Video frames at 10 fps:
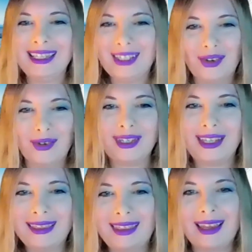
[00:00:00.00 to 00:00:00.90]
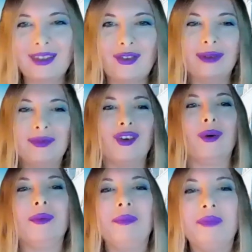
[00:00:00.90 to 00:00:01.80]
kill it, get that dream
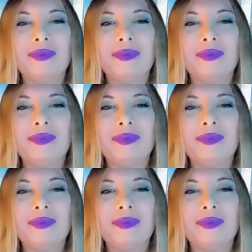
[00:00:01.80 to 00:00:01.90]
job.